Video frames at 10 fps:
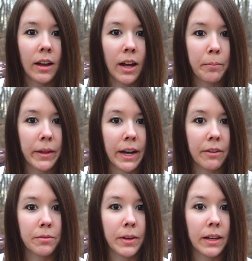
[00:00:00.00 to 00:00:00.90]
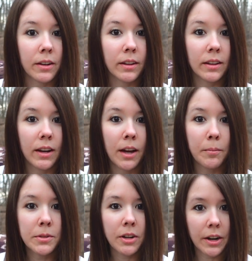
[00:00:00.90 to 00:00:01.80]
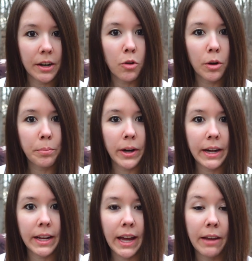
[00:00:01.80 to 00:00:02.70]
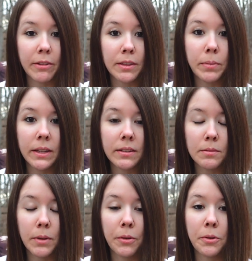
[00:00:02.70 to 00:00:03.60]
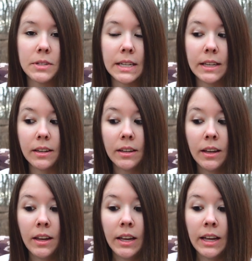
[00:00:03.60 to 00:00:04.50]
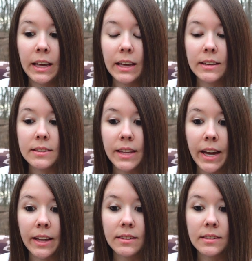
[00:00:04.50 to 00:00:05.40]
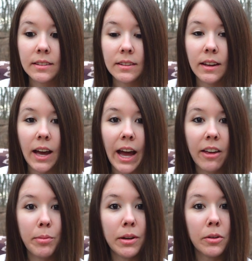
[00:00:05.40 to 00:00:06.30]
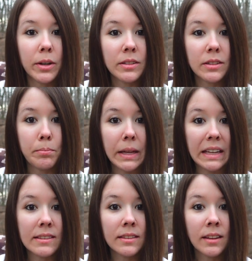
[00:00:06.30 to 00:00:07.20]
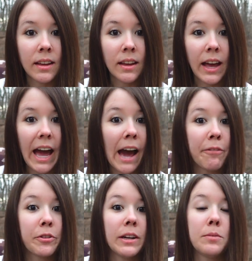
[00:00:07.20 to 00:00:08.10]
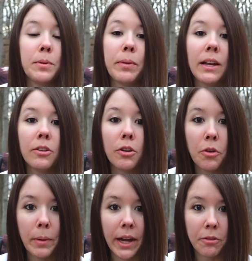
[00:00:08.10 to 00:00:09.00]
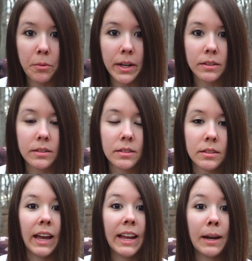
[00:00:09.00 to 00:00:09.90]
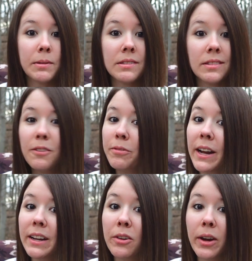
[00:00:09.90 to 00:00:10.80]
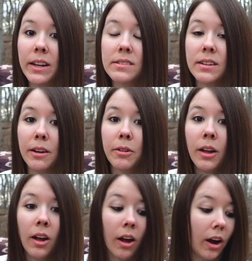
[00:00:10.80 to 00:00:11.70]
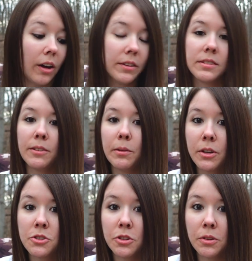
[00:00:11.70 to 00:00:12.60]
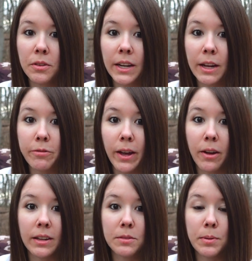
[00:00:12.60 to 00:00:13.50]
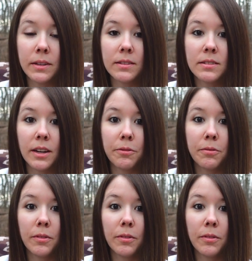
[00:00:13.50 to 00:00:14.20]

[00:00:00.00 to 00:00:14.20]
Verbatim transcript: that I've started incorporating having the bins in my routine, is that I have been going to the bin after it's been picked over by everyone else. And I'm still finding great stuff. All the stuff I'm gonna show you that I found has been stuff